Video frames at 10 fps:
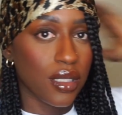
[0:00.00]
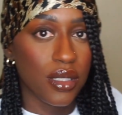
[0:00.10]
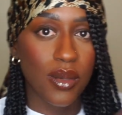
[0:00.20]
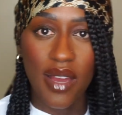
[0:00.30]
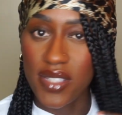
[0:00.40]

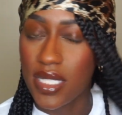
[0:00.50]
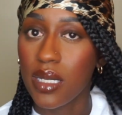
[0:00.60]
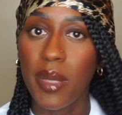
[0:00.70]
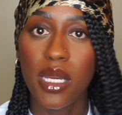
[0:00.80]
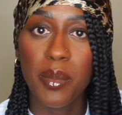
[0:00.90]
You obviously
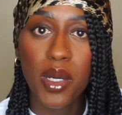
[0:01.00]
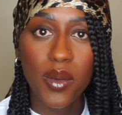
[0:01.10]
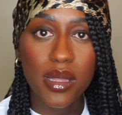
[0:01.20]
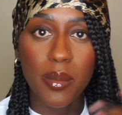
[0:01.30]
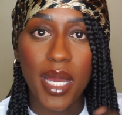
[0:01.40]
could make a bow
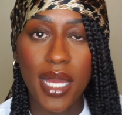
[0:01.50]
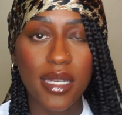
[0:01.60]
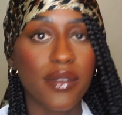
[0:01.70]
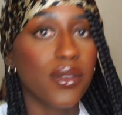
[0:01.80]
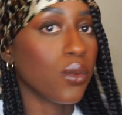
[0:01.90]
in the
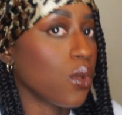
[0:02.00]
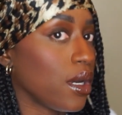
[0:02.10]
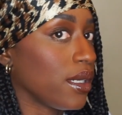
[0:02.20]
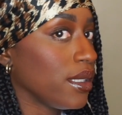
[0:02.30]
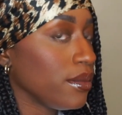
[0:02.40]
back if you
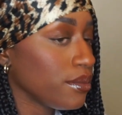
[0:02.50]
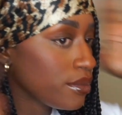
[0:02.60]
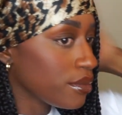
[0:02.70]
wanted.